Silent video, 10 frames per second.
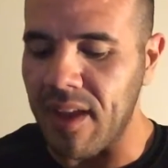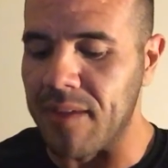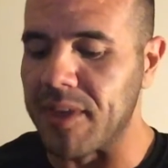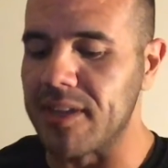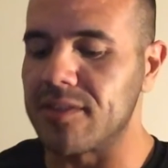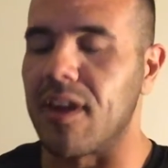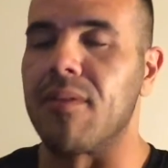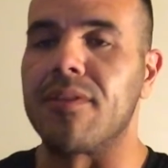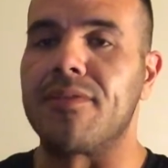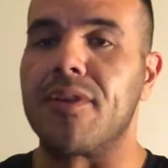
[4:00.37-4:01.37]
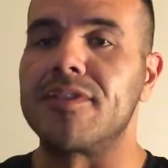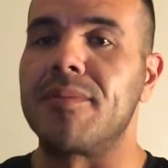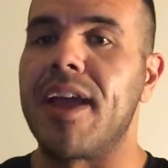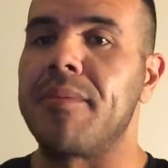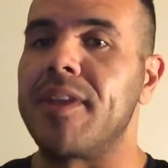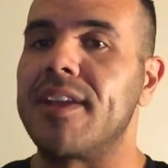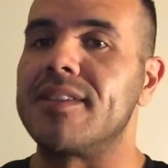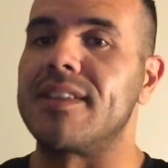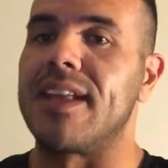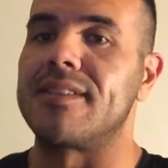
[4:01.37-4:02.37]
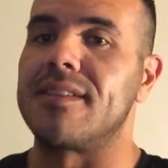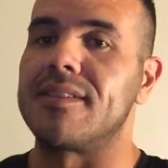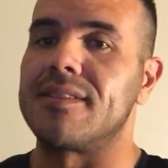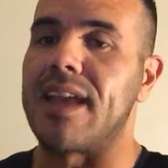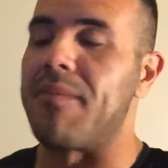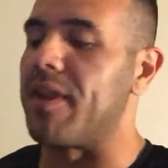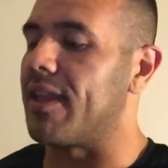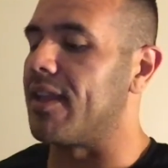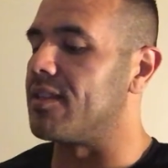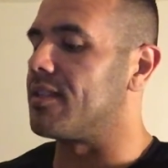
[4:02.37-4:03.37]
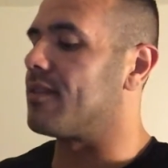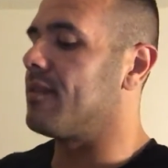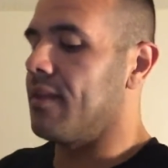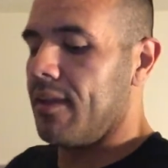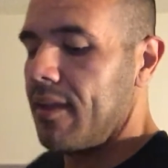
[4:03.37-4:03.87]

I'm going to start with furosemide because that's a stat medication.